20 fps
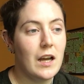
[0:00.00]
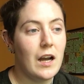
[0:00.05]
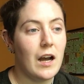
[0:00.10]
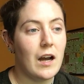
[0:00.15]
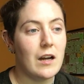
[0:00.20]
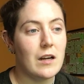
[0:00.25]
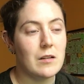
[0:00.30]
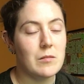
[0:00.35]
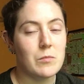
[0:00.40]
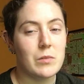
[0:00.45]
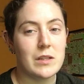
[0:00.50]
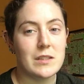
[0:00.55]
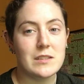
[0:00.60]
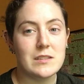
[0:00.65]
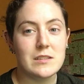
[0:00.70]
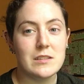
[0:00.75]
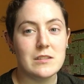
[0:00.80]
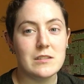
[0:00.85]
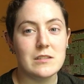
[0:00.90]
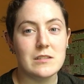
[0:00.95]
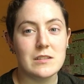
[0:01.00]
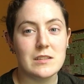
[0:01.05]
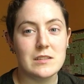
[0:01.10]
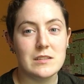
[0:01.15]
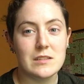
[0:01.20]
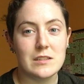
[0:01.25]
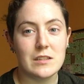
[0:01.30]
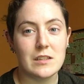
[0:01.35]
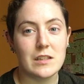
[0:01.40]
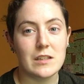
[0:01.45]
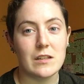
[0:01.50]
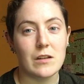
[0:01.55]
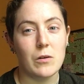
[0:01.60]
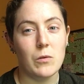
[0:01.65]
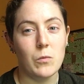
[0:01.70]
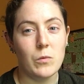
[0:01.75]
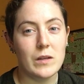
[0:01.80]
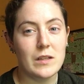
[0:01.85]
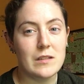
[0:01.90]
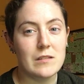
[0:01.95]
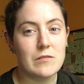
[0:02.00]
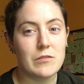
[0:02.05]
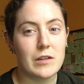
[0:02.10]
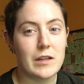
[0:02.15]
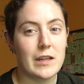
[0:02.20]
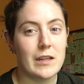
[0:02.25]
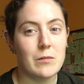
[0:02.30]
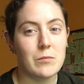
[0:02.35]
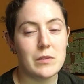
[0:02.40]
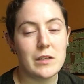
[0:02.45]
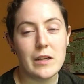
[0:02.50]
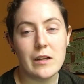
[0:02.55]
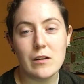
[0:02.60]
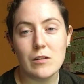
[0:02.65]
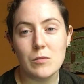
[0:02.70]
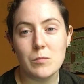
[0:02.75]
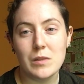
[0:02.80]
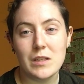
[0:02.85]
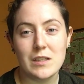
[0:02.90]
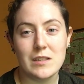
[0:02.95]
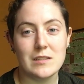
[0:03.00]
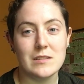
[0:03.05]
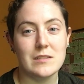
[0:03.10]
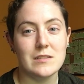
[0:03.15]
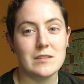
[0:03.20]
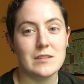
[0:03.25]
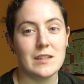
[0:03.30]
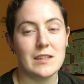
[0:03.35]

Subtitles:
But I still considered it a win for Camp Nano because,